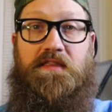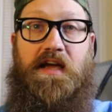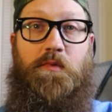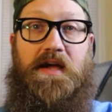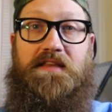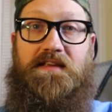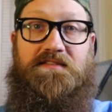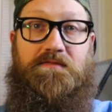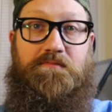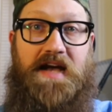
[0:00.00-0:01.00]
That way it
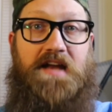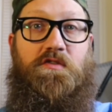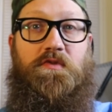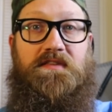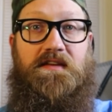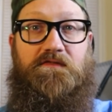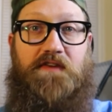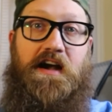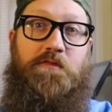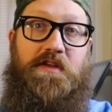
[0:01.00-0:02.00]
doesn't matter what the
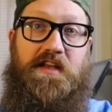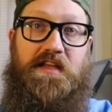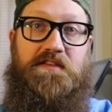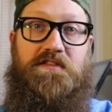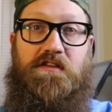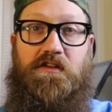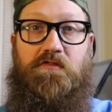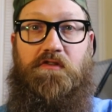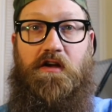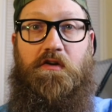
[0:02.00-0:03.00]
environment is,
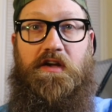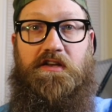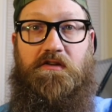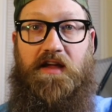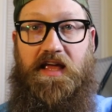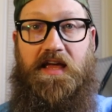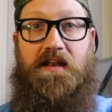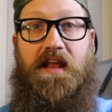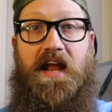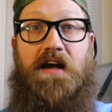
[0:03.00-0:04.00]
you know in your
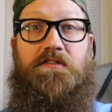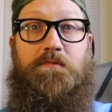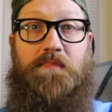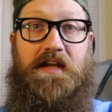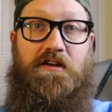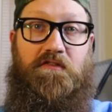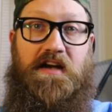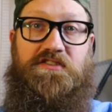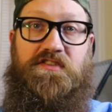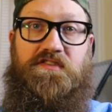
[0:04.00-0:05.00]
head how to make
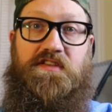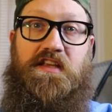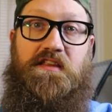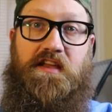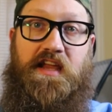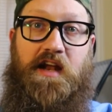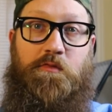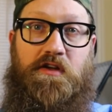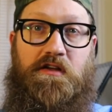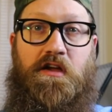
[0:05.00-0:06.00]
corrections in the
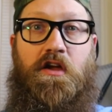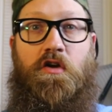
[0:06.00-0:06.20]
camera